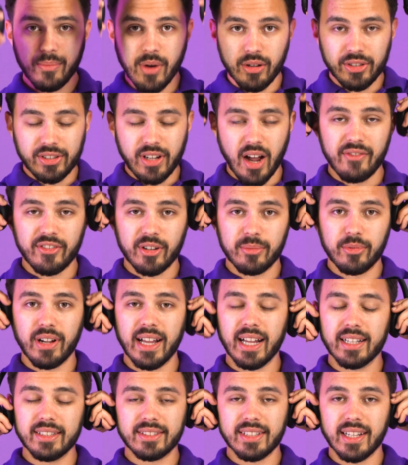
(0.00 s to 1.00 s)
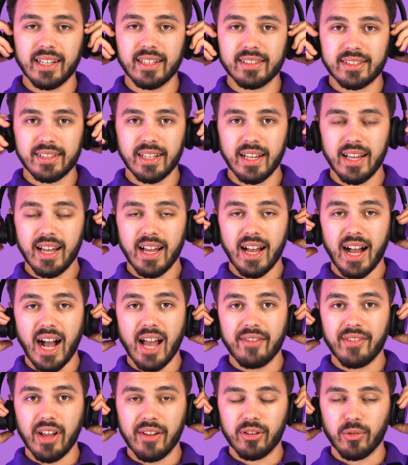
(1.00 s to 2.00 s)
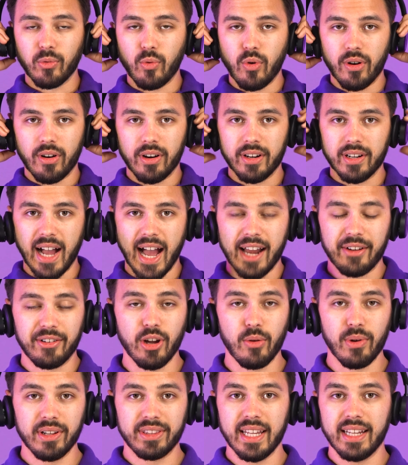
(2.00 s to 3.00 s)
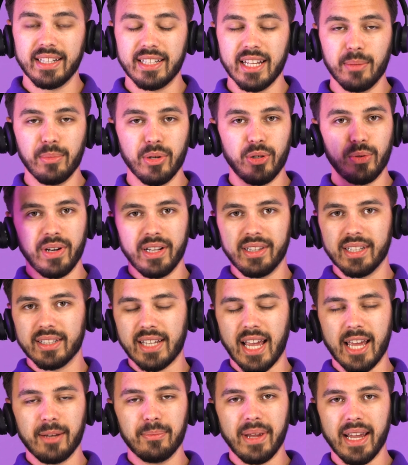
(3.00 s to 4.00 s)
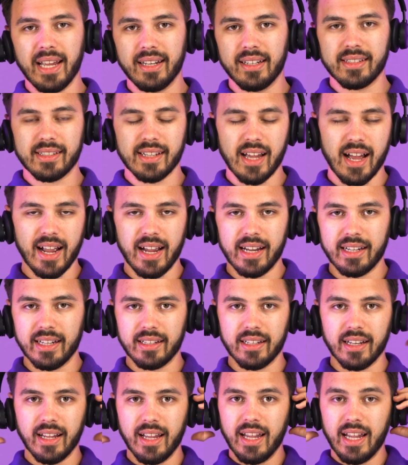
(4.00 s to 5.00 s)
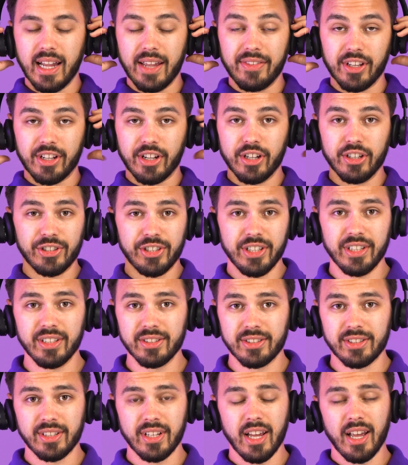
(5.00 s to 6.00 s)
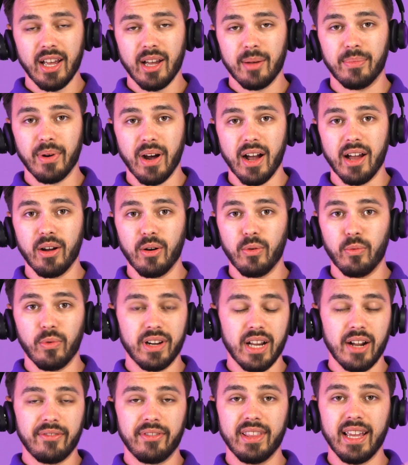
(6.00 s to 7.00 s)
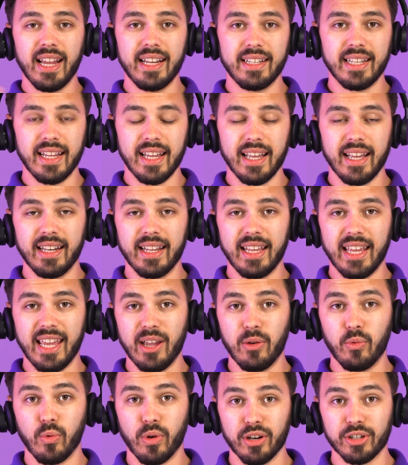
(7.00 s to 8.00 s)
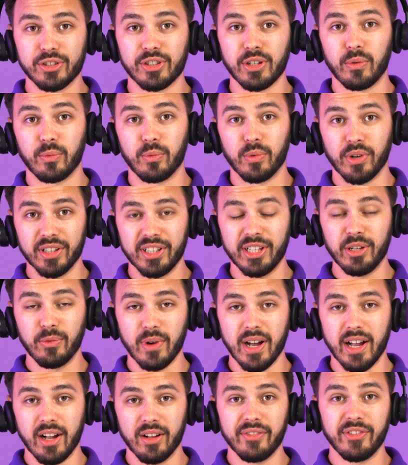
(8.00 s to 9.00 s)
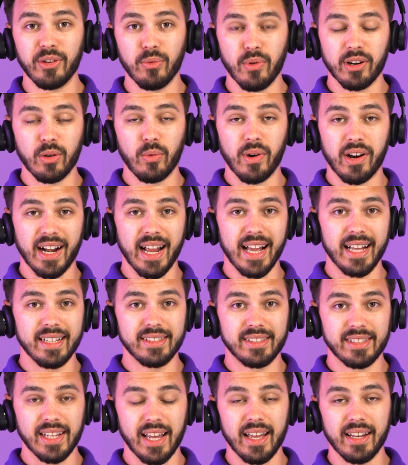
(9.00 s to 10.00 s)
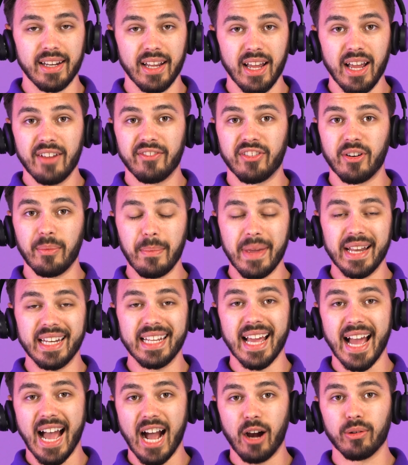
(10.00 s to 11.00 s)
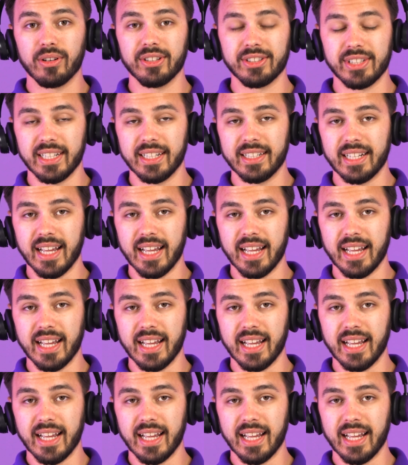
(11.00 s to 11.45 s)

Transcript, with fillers: most comfortable headsets I've ever worn. I don't know what they did between this headband design and, and the cushions, but whatever they did, it works really well if you wanna wear a headset for many hours in a